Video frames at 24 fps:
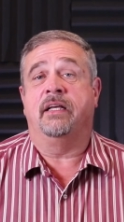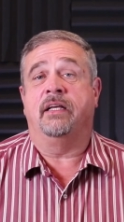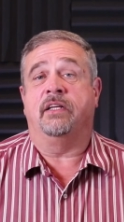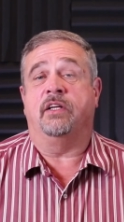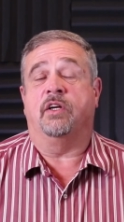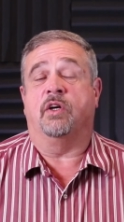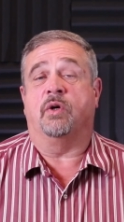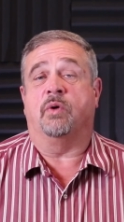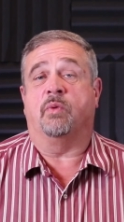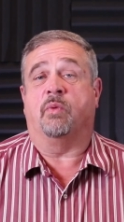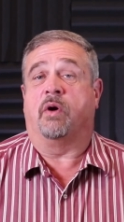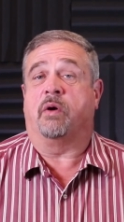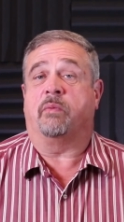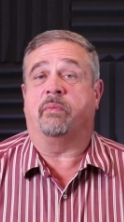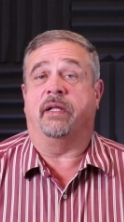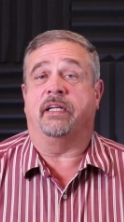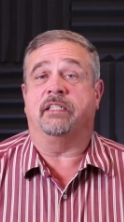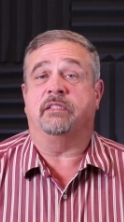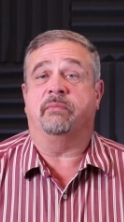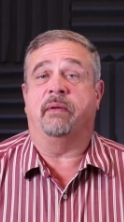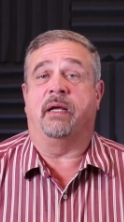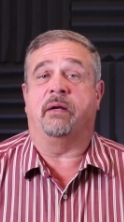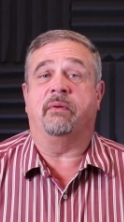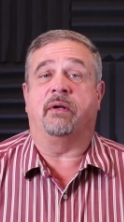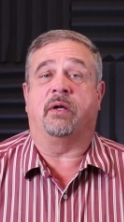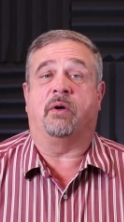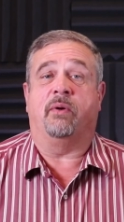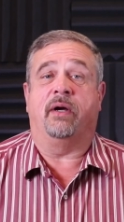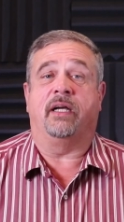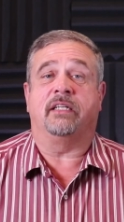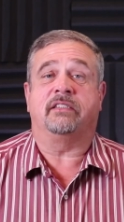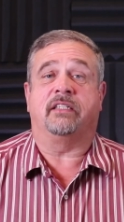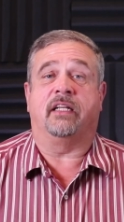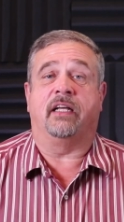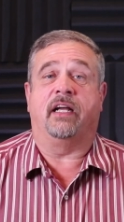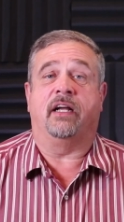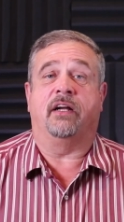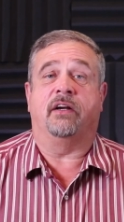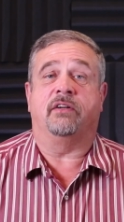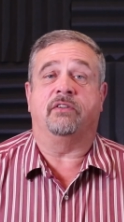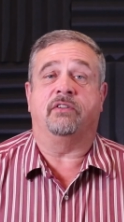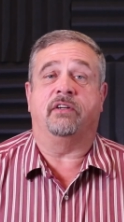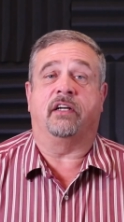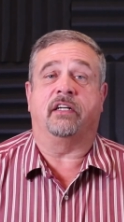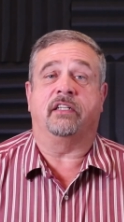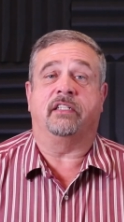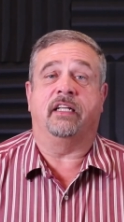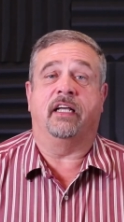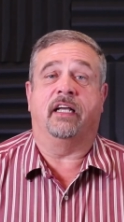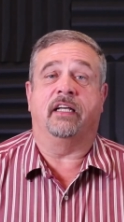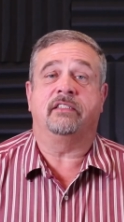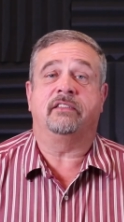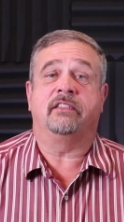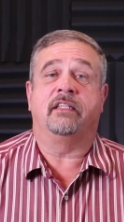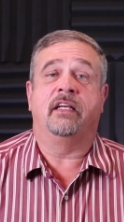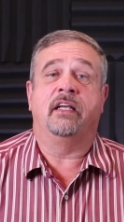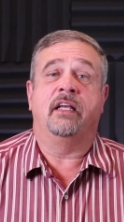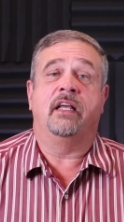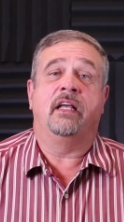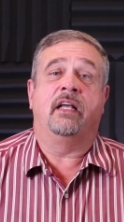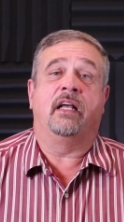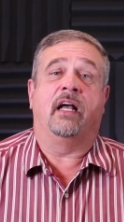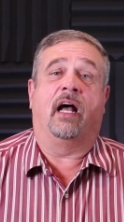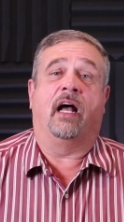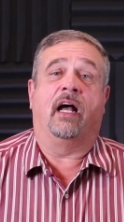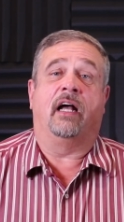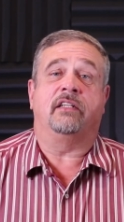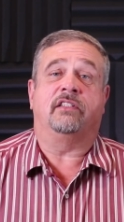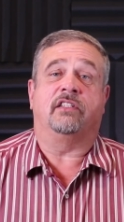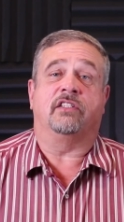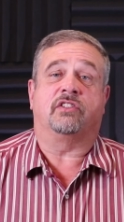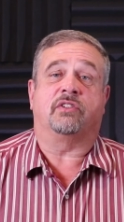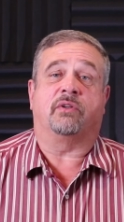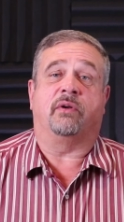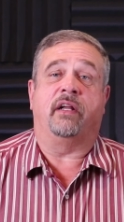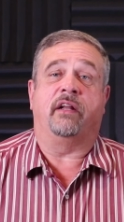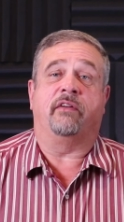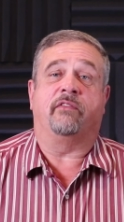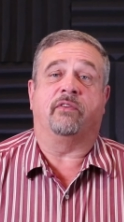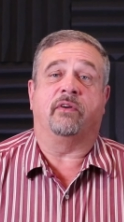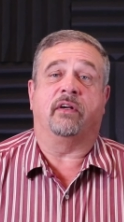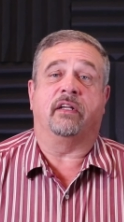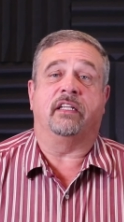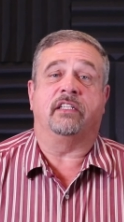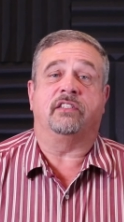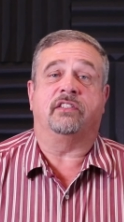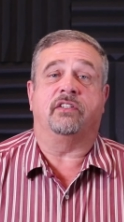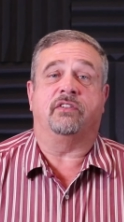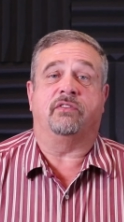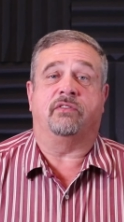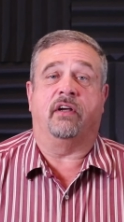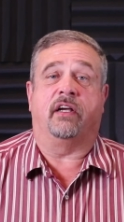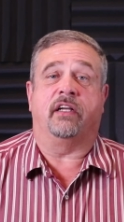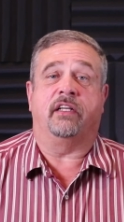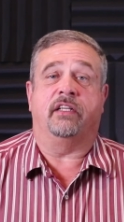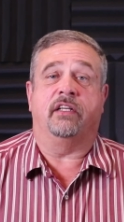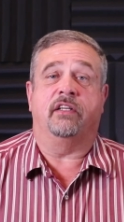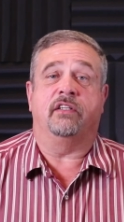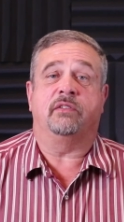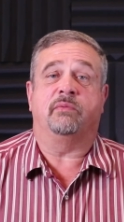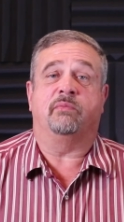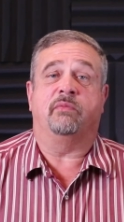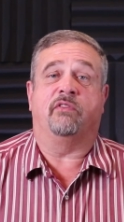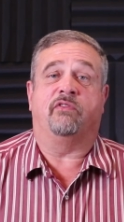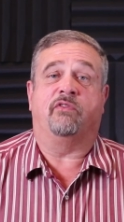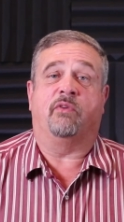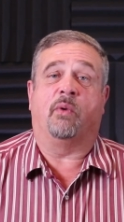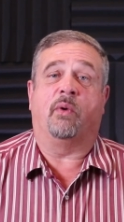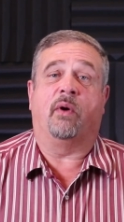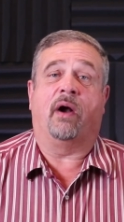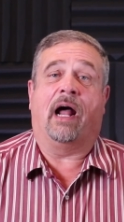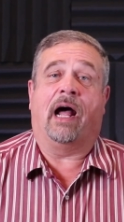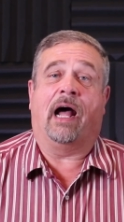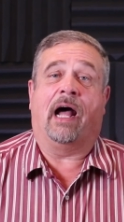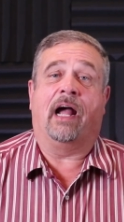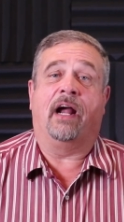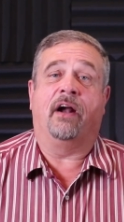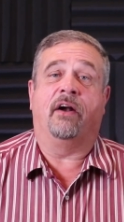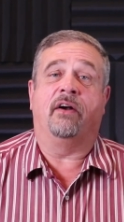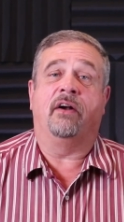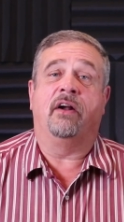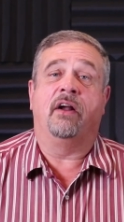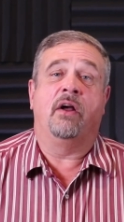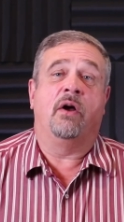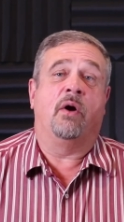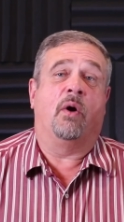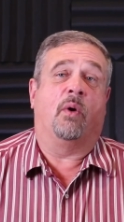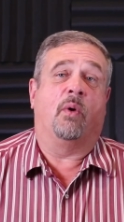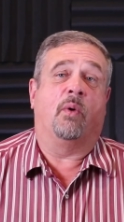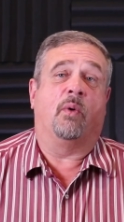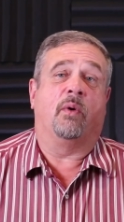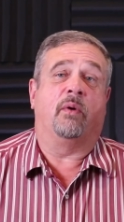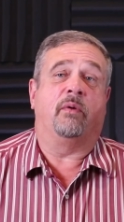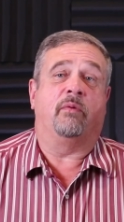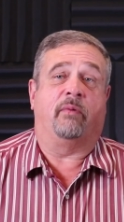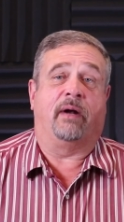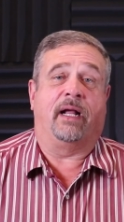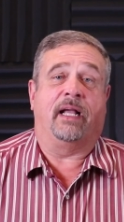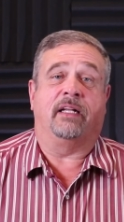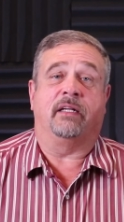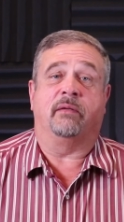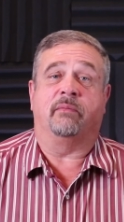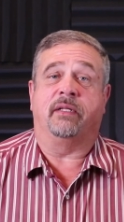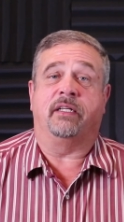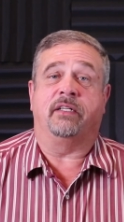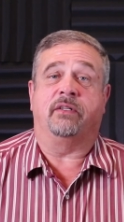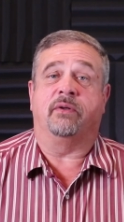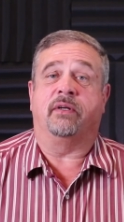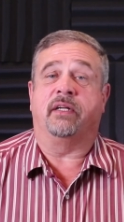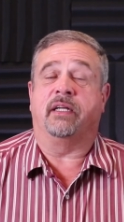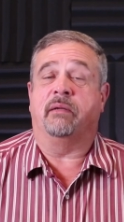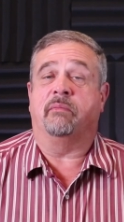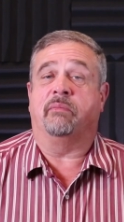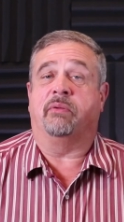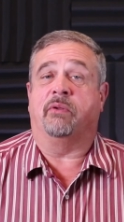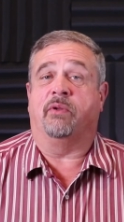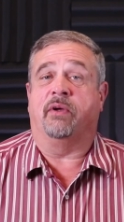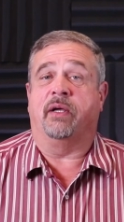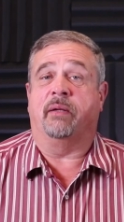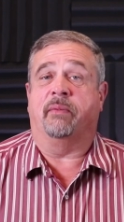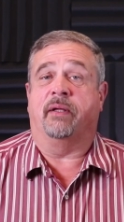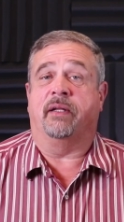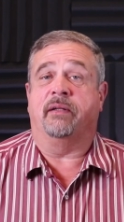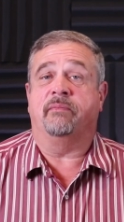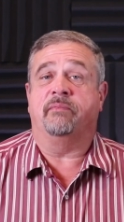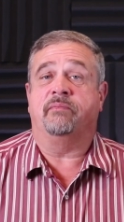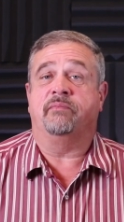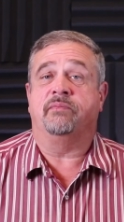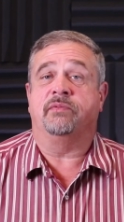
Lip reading: Your workplace may request a hair drug test to screen for illicit drug use before hire or randomly during employment.